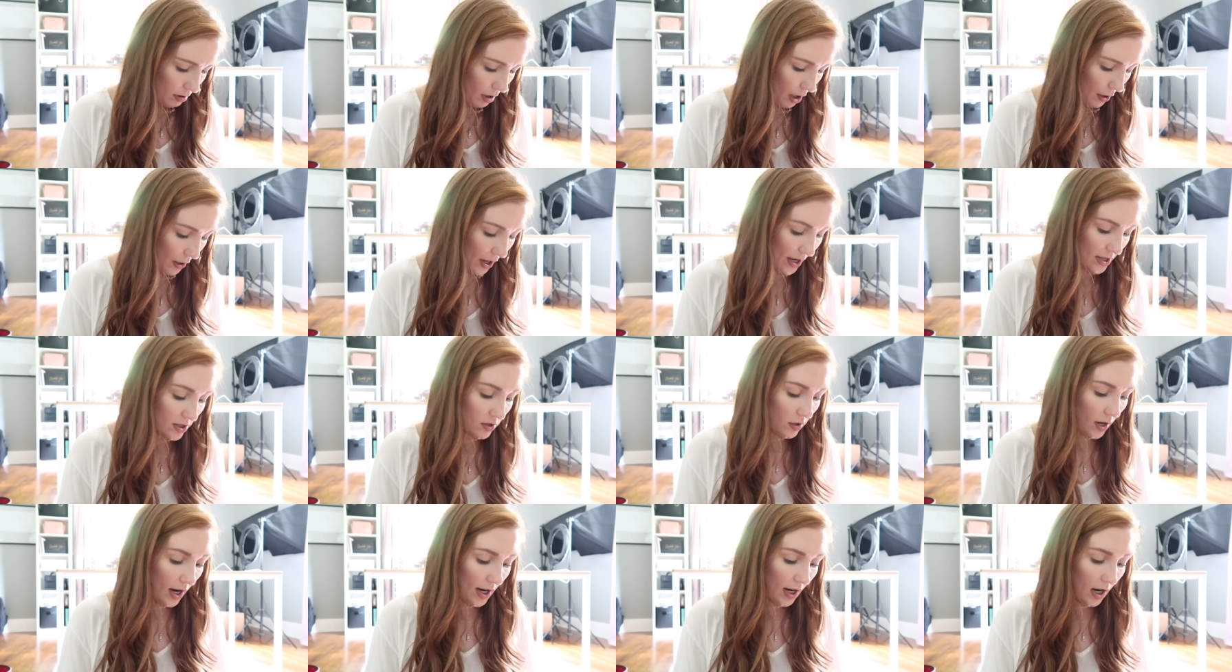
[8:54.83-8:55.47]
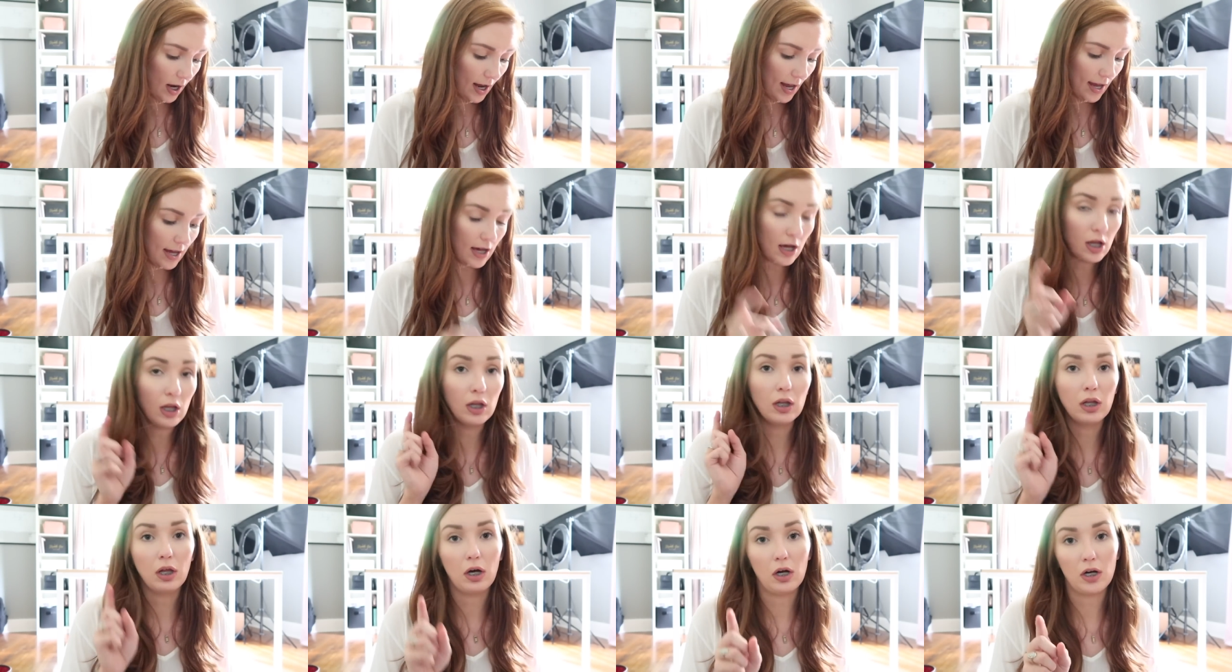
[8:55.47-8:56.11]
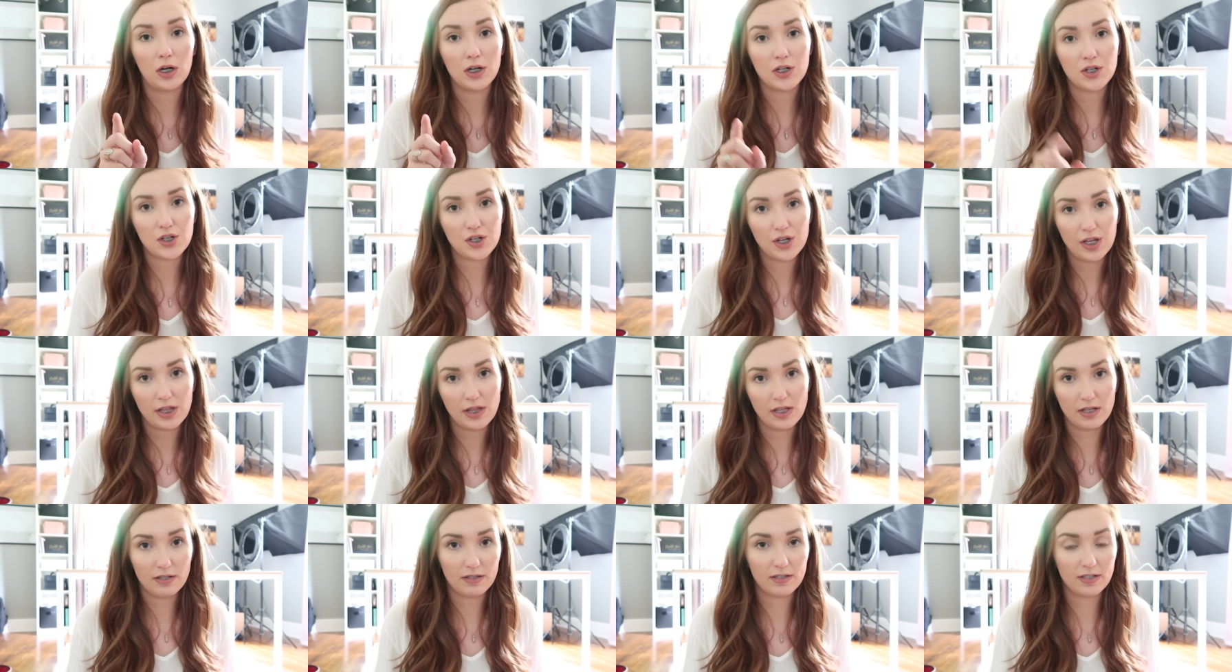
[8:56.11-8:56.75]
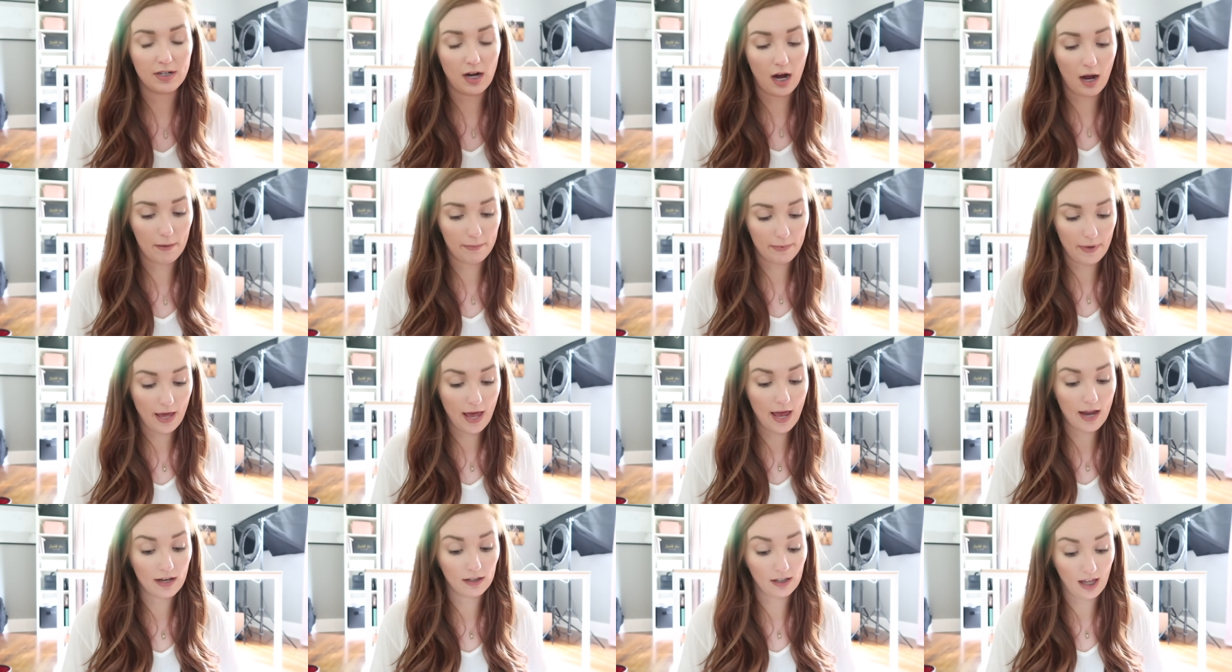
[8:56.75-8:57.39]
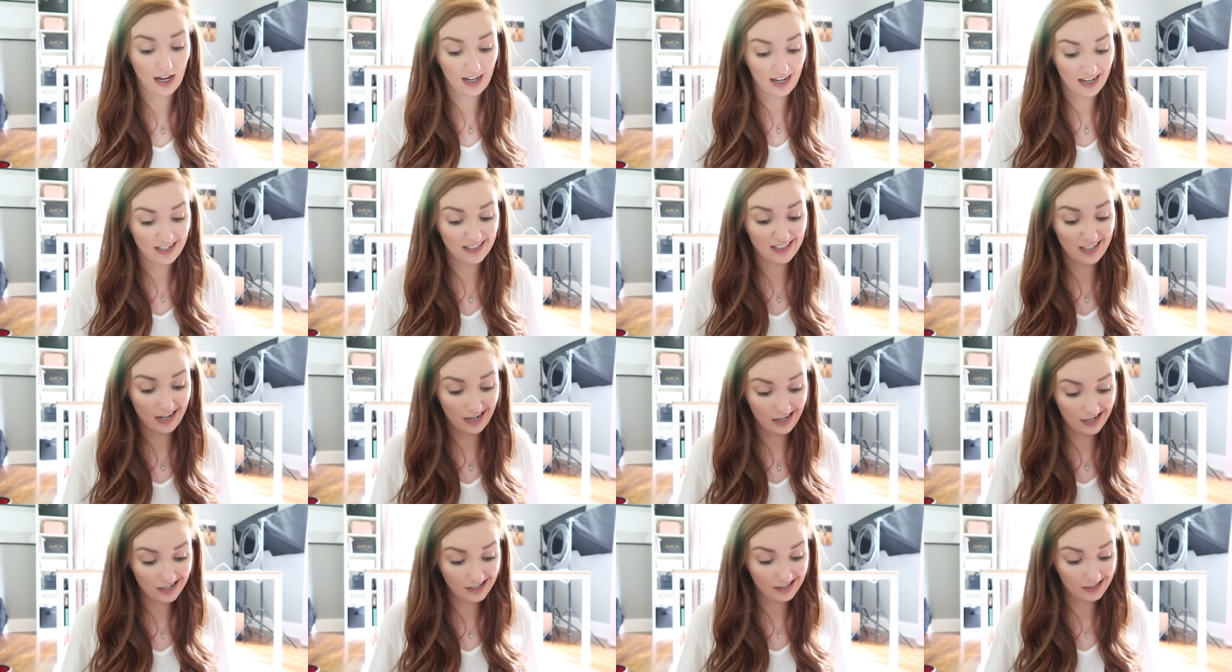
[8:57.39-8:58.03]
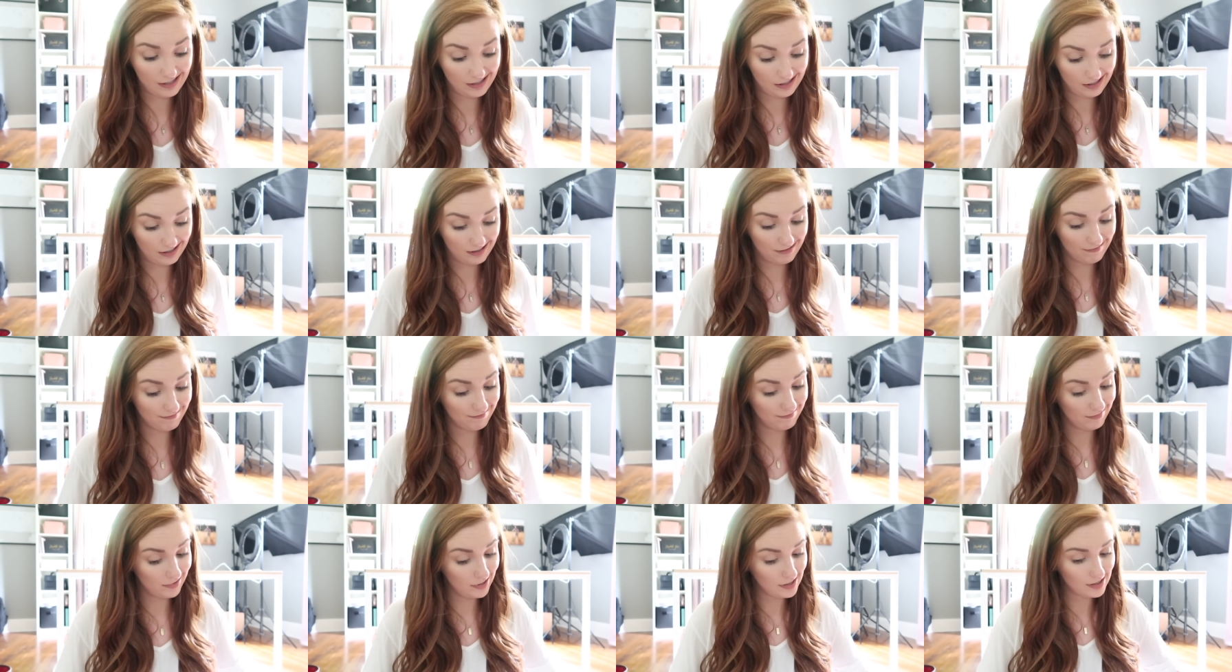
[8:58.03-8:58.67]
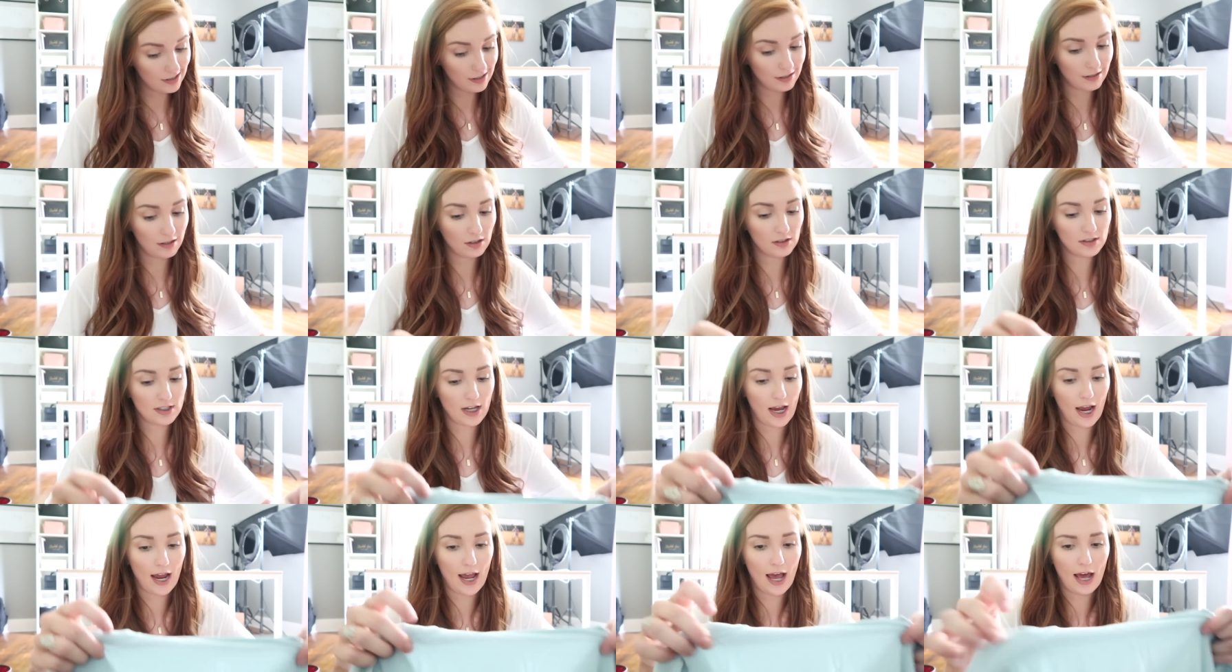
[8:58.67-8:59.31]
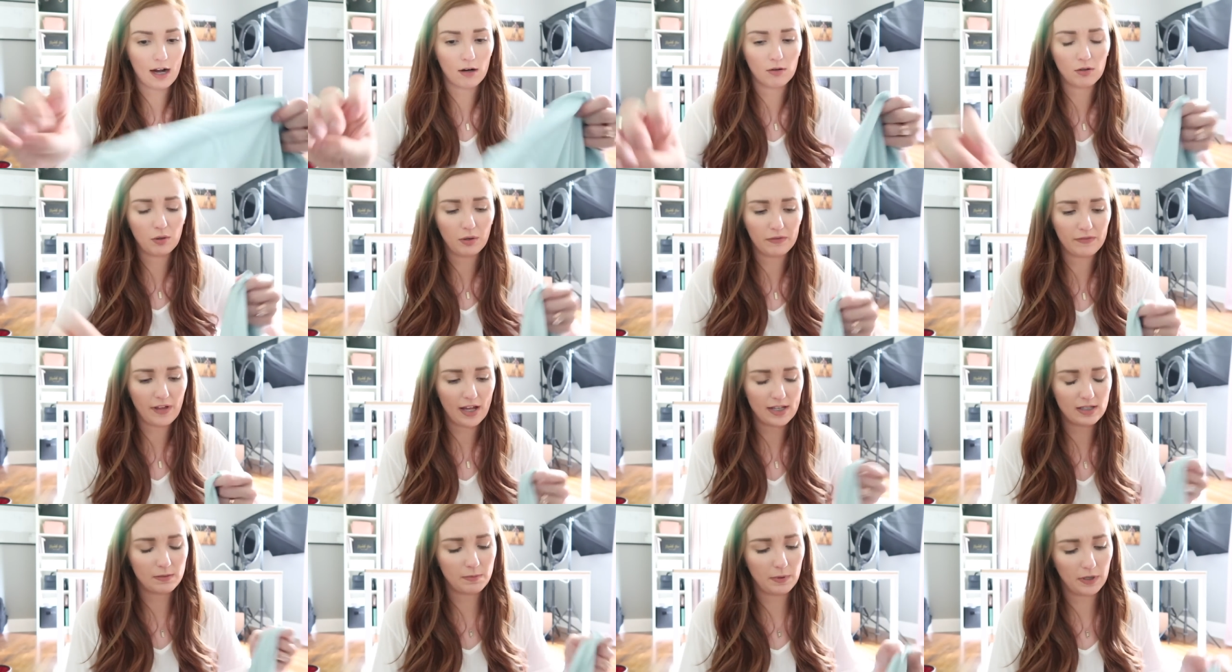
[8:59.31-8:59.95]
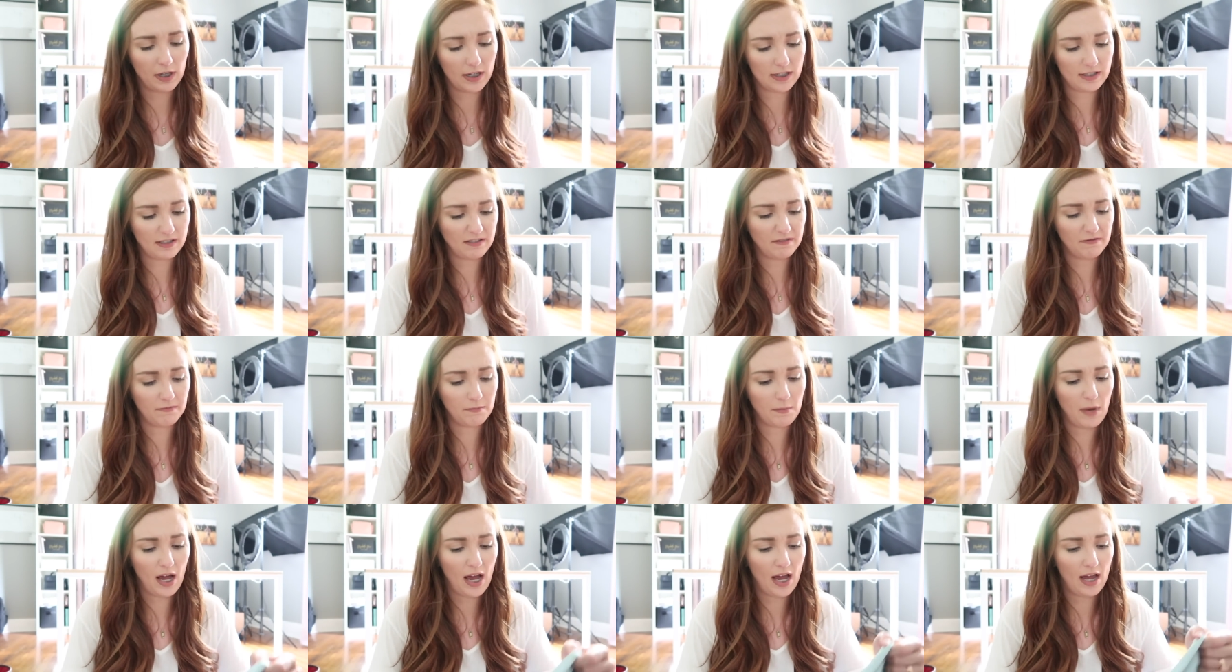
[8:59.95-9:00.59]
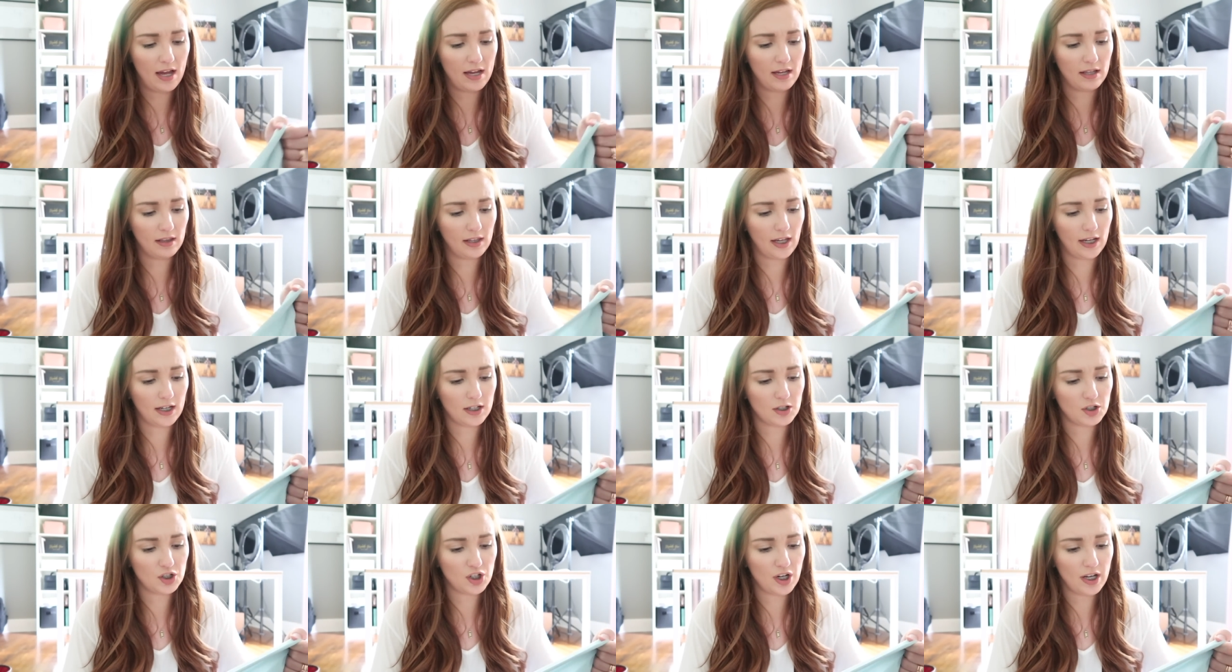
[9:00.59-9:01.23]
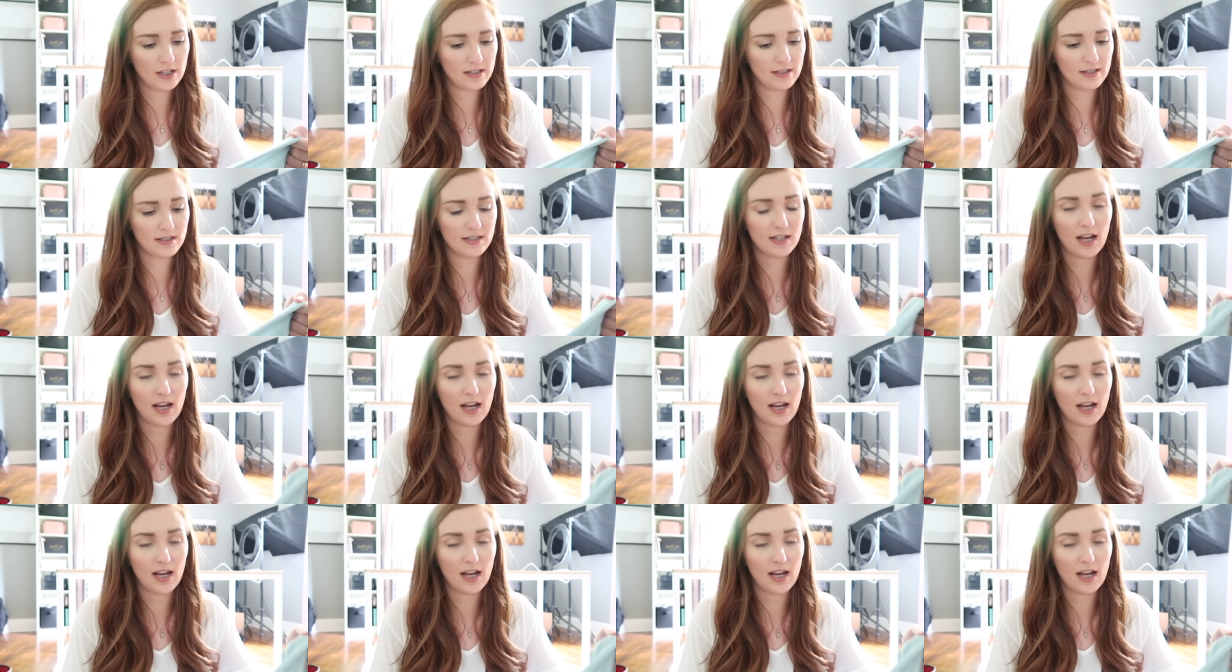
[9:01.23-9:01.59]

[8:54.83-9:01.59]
Okay, so I got a large in this top. And like I said, it's that's a little tight. I don't know if that's because of my like chest